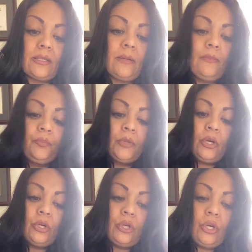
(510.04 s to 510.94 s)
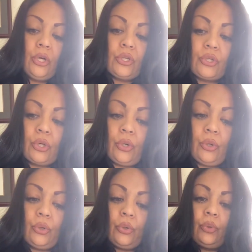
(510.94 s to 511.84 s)
and then I also left
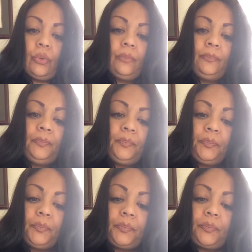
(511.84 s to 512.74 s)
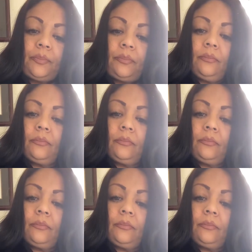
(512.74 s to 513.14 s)
some line pages on the back.